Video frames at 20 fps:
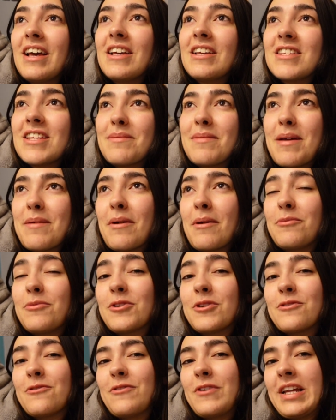so maybe I'm
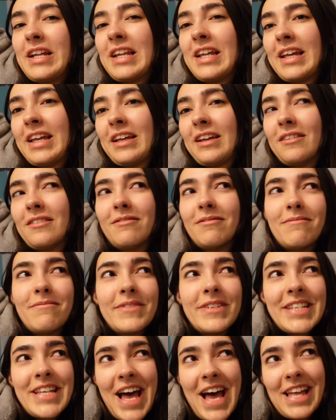just feeling
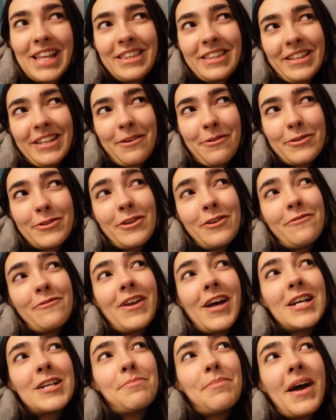sad that there was no
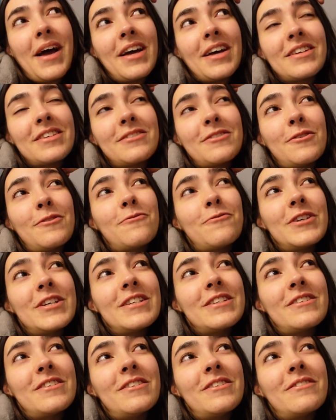flashbacks of
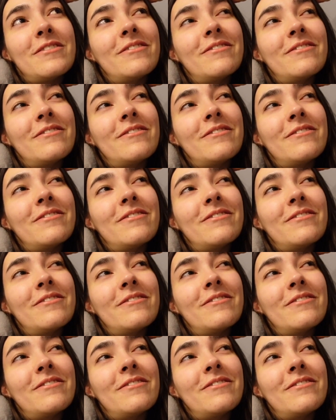recent.